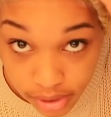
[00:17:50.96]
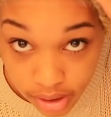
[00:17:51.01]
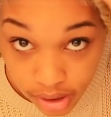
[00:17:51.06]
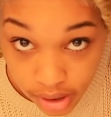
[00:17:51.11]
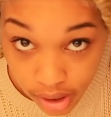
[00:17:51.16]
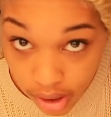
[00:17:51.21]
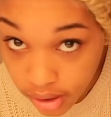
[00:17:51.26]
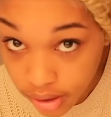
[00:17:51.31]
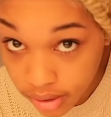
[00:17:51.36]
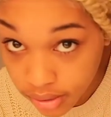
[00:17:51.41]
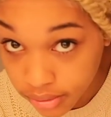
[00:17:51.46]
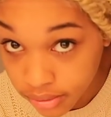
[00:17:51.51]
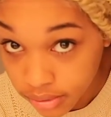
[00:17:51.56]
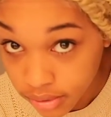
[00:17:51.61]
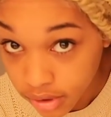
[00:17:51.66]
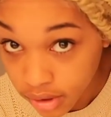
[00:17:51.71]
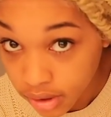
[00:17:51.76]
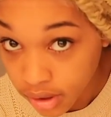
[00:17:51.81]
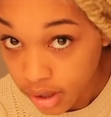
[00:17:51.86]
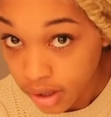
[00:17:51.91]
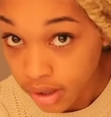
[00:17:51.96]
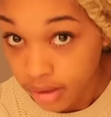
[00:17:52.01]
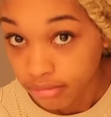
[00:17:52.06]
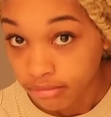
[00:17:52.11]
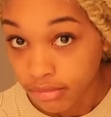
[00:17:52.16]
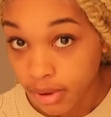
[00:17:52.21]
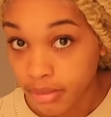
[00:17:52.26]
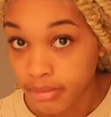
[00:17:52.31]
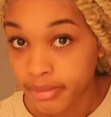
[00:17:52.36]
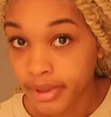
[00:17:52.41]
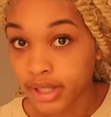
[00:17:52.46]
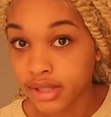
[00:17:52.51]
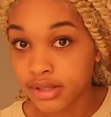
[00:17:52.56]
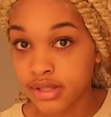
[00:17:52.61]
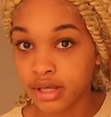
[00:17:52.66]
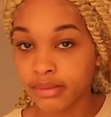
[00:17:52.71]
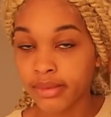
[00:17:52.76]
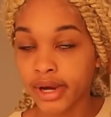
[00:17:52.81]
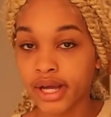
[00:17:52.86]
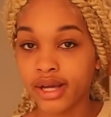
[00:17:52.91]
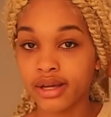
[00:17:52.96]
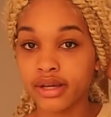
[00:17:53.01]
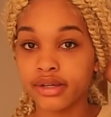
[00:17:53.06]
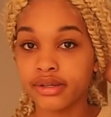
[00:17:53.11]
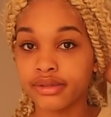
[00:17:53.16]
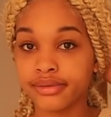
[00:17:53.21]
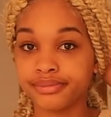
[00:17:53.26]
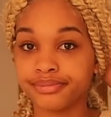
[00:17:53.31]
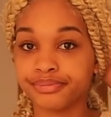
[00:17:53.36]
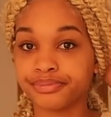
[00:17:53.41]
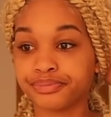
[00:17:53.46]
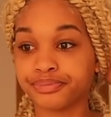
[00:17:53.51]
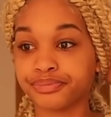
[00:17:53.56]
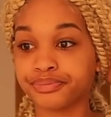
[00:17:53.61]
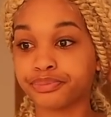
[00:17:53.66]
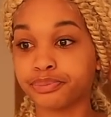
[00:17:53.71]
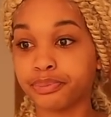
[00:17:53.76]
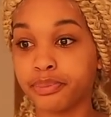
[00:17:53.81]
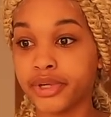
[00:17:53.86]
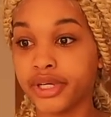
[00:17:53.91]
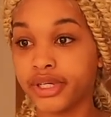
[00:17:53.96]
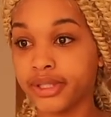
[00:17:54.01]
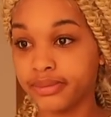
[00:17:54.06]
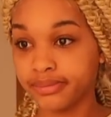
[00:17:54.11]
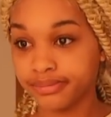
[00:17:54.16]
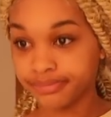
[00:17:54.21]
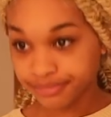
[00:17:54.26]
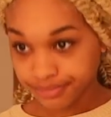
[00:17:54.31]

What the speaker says: of the yellow rubber bands on my head, but